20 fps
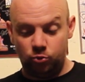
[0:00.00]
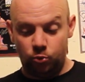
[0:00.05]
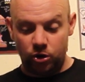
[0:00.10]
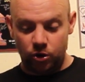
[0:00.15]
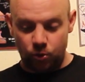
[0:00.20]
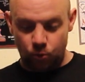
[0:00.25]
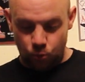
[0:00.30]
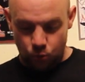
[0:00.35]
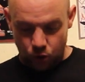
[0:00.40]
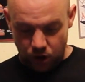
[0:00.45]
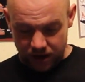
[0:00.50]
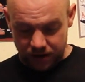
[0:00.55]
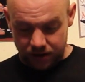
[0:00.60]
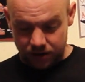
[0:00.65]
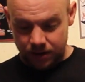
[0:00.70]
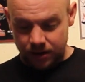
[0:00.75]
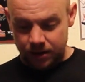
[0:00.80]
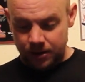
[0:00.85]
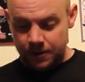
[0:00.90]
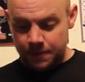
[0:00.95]

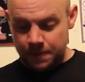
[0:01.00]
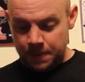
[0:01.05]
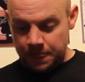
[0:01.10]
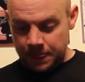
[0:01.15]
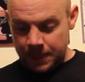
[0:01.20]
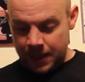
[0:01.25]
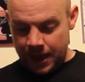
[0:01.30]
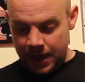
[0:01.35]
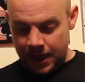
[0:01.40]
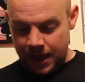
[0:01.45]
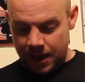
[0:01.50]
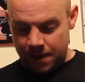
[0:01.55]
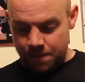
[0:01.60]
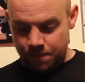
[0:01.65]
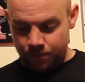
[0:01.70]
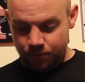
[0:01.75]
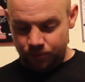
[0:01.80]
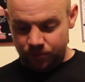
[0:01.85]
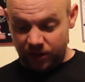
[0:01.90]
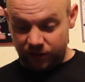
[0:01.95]
1-on-1.
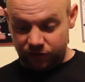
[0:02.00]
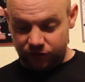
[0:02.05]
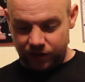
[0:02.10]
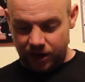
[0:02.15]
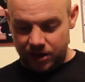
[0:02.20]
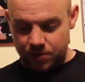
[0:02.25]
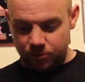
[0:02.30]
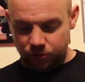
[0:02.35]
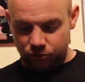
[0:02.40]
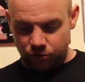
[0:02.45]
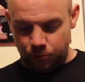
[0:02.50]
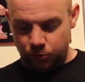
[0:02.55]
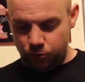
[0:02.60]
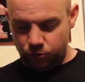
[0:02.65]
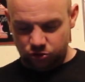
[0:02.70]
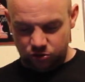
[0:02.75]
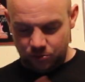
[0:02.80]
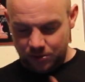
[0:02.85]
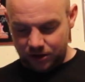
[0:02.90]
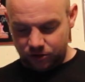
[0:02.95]
This time as
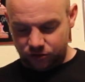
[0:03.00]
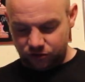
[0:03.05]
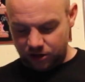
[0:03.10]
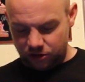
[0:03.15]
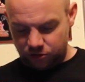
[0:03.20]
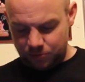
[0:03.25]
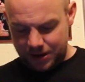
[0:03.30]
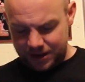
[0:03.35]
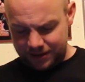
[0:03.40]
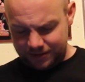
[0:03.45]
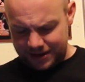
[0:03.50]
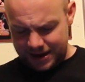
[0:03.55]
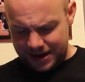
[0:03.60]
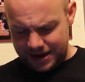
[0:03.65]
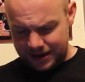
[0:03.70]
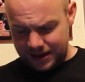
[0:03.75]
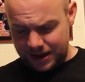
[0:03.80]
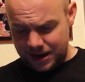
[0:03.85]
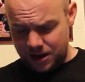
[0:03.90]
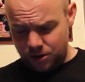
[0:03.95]
opposed to being a 6-man
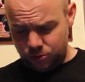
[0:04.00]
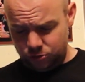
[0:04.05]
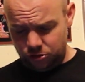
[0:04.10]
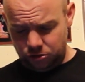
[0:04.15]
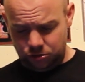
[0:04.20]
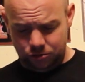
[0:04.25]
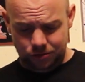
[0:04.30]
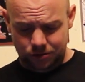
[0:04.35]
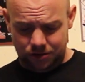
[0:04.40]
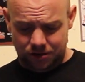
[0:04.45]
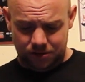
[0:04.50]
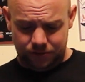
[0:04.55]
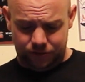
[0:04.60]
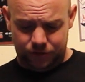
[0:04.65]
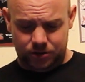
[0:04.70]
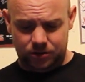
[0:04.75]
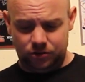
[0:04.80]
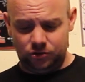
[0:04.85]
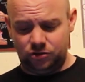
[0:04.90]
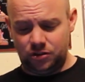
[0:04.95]
tag, and I'll just look at the
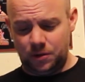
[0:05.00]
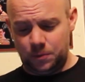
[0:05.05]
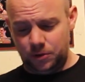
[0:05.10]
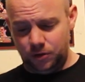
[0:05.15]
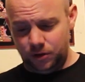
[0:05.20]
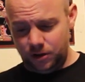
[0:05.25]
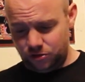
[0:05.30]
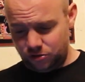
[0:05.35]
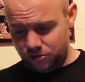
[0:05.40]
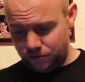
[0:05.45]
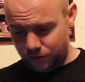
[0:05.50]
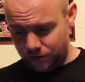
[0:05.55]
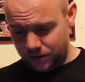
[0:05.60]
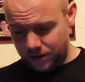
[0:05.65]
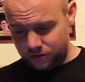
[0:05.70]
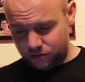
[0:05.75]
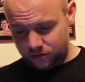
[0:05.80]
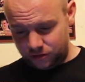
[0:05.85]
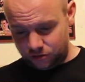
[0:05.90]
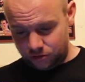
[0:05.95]
fucking stipulation for
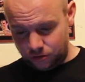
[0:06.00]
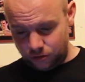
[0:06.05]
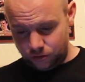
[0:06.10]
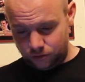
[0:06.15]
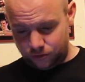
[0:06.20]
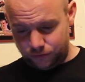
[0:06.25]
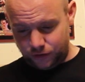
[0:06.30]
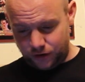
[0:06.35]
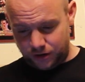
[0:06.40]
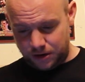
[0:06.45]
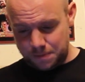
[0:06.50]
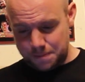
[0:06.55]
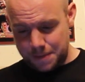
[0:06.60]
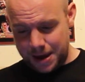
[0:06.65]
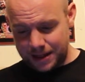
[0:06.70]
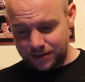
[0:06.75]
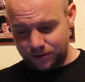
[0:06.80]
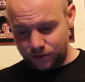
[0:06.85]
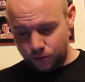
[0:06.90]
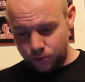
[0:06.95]
this because it looked fucking
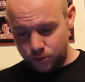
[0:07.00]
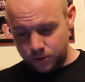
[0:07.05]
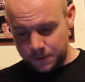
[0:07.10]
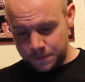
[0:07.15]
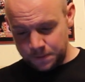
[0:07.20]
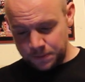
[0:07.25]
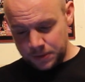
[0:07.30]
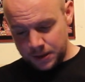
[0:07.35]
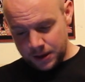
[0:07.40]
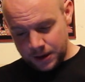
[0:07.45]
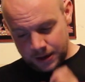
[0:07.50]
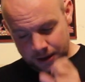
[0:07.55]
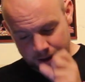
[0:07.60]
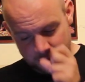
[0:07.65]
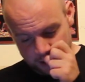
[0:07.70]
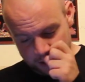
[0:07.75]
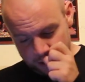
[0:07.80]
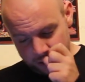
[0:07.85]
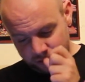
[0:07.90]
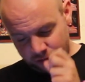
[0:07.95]
mental.
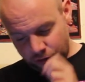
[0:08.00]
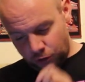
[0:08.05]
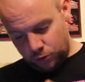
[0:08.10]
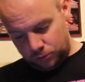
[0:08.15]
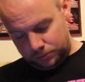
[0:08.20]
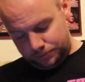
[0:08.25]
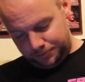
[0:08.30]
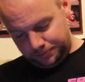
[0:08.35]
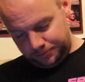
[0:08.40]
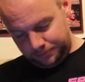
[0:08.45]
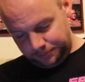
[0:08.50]
So,